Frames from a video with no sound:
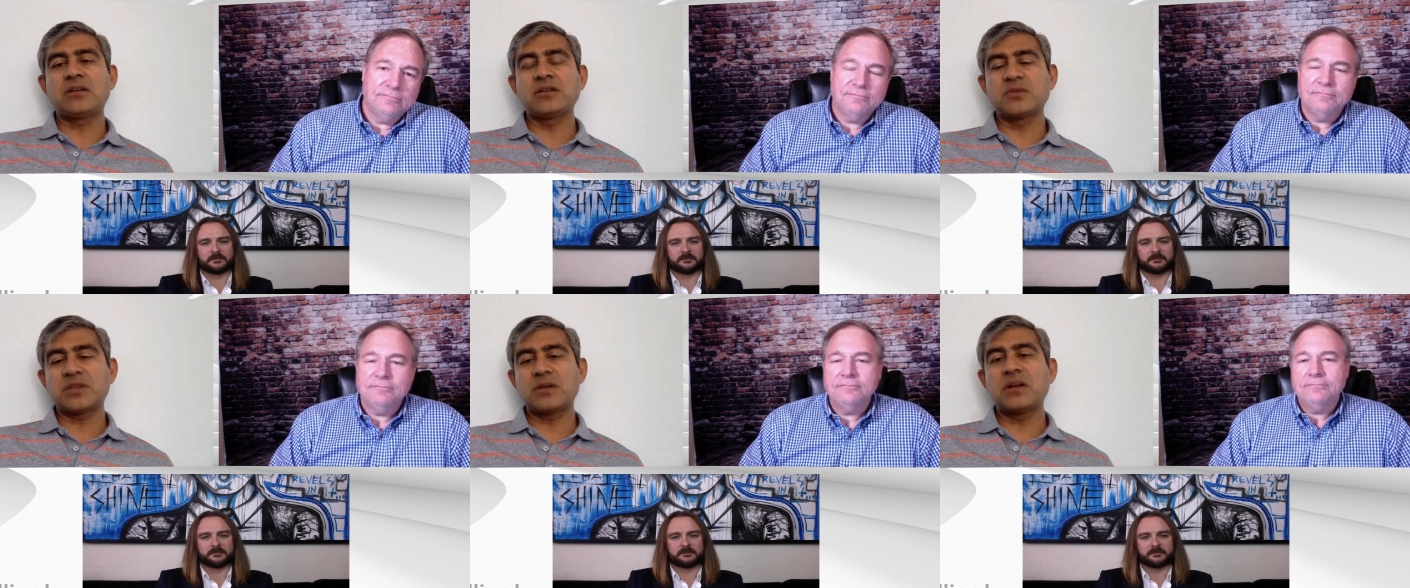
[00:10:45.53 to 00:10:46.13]

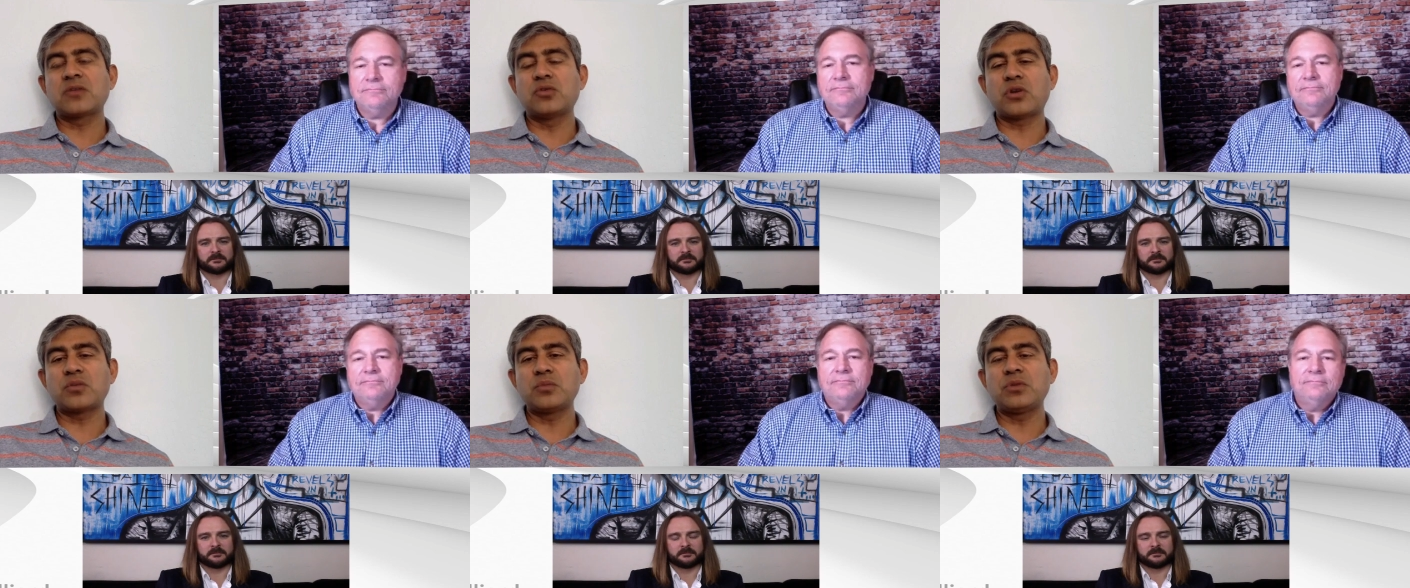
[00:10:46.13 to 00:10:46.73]
Speaker 1: channels, which are
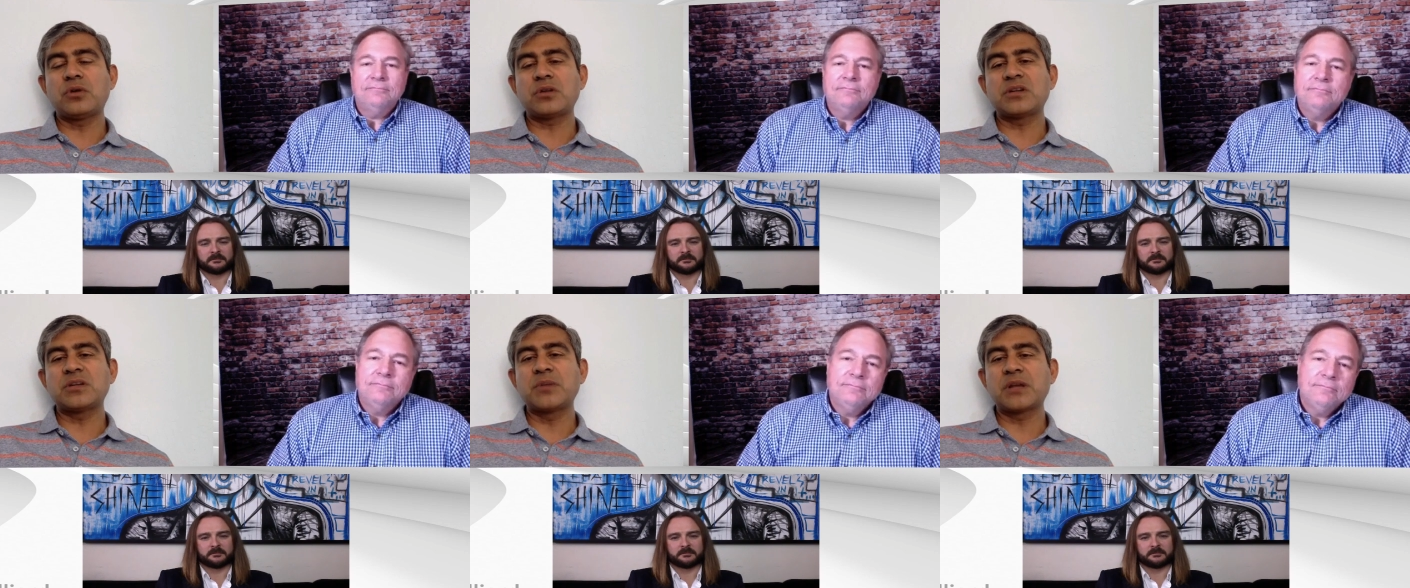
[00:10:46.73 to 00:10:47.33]
not,
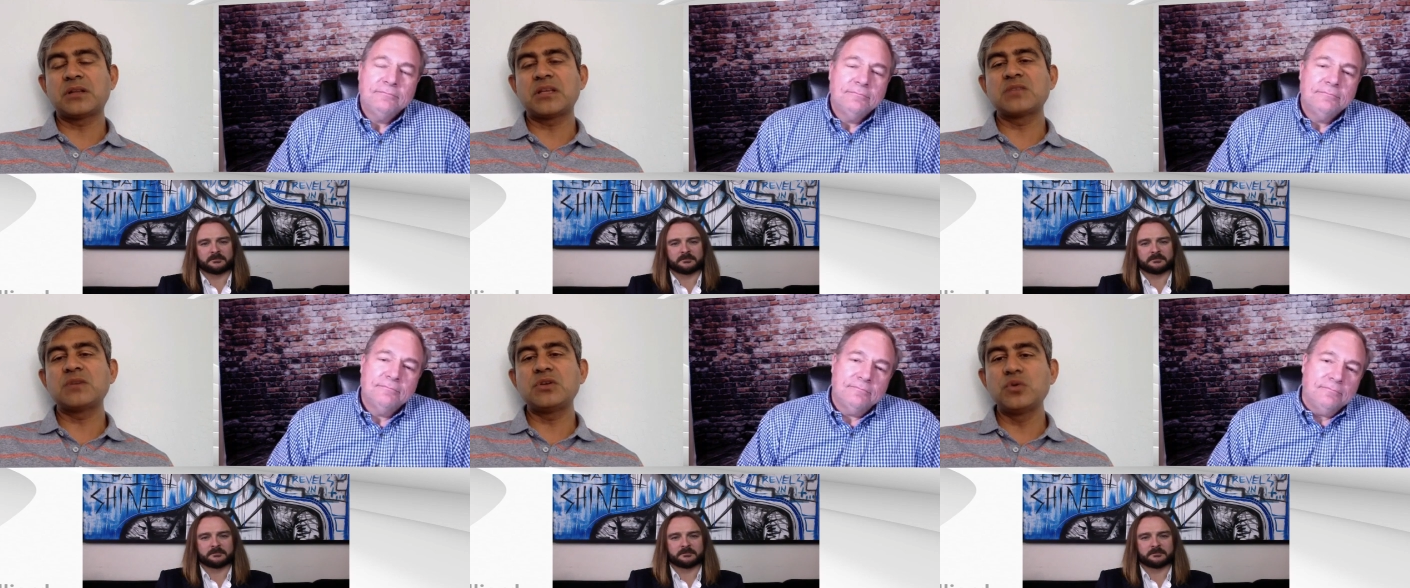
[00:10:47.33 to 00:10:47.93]
not the typical
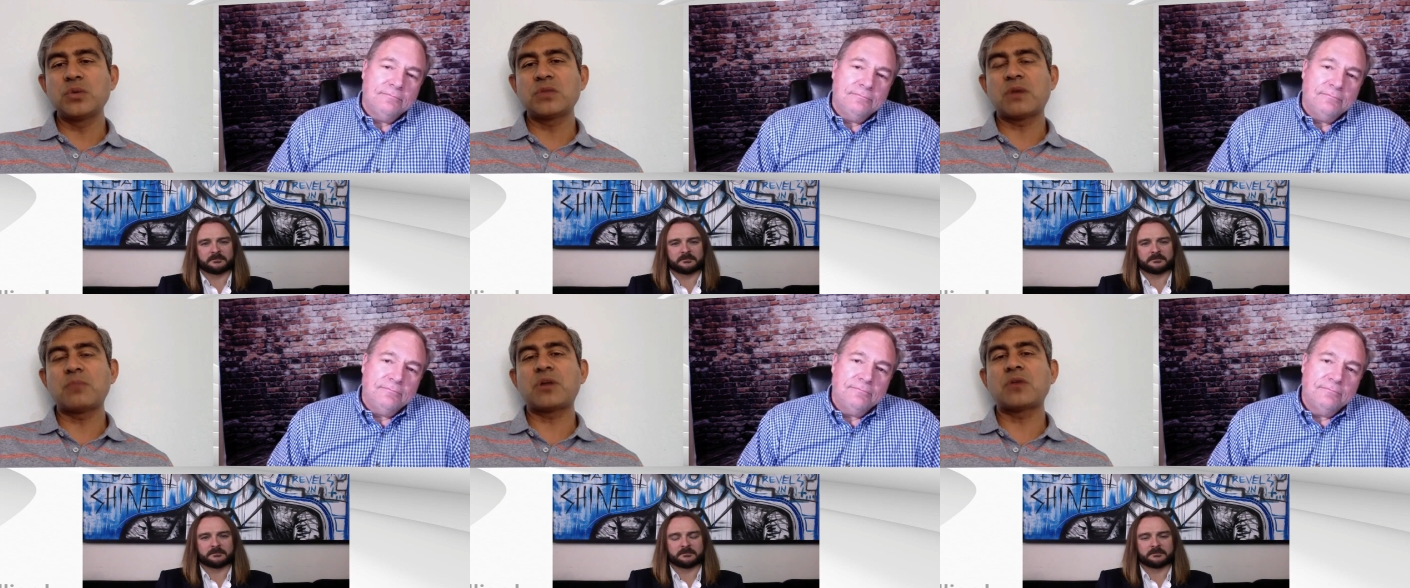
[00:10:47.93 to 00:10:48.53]
things we do with
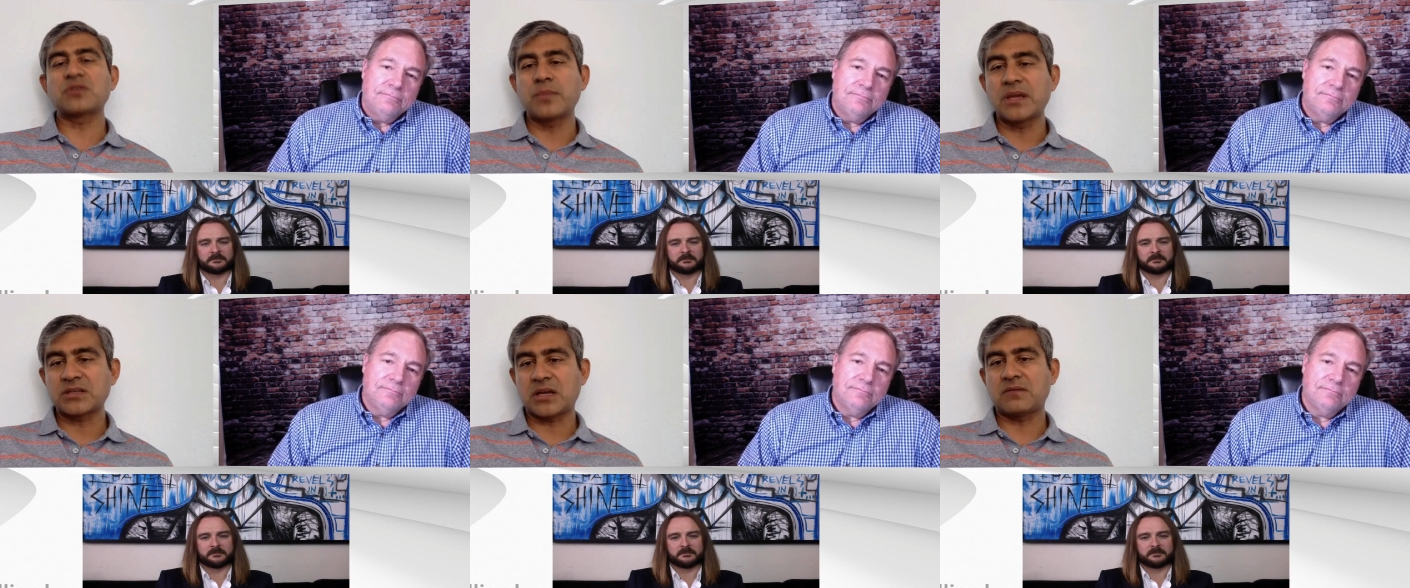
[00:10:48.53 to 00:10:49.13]
web
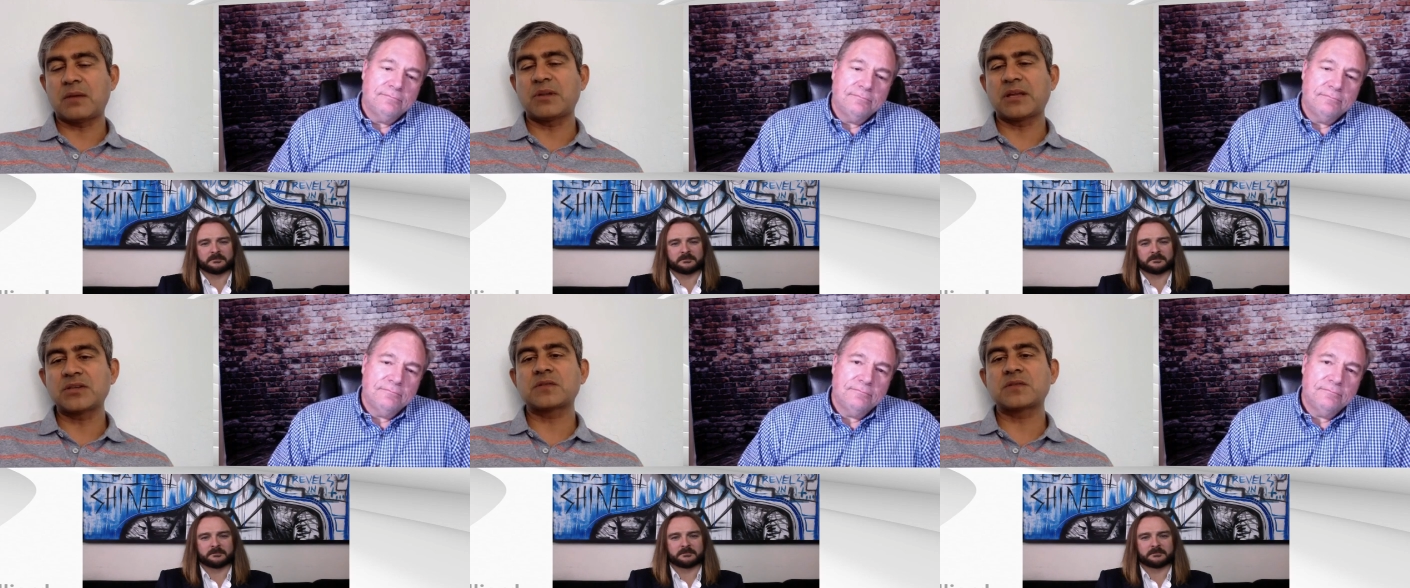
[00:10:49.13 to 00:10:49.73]
browser-based kind of
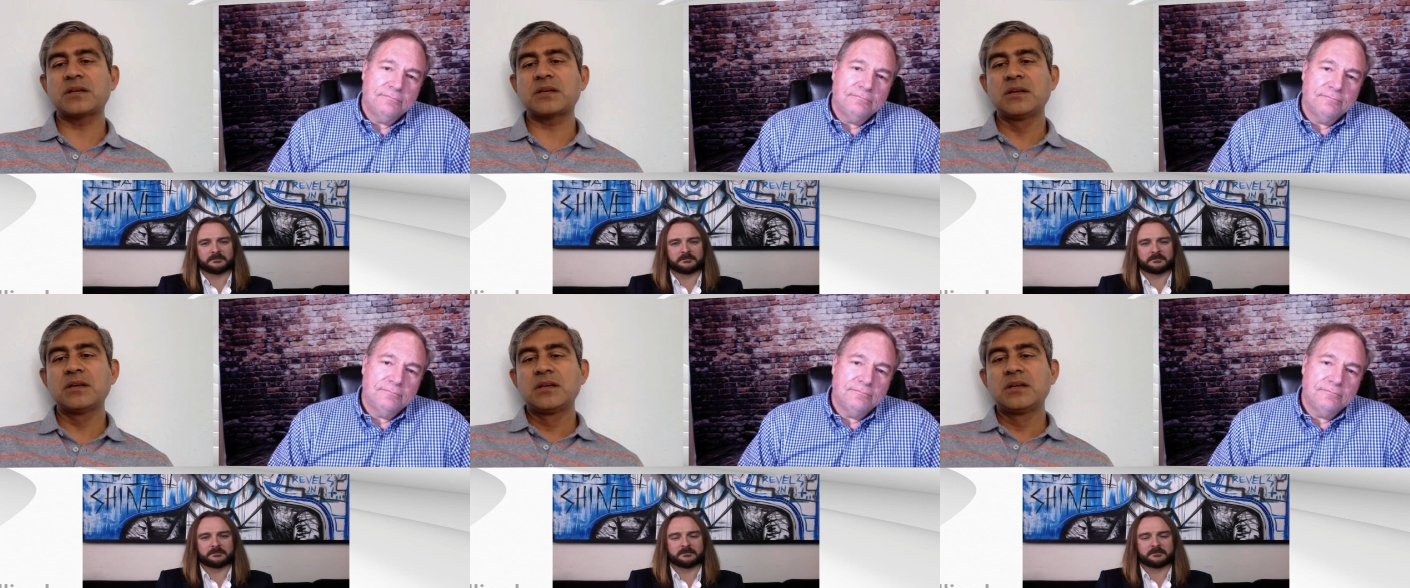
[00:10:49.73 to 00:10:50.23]
applications, right?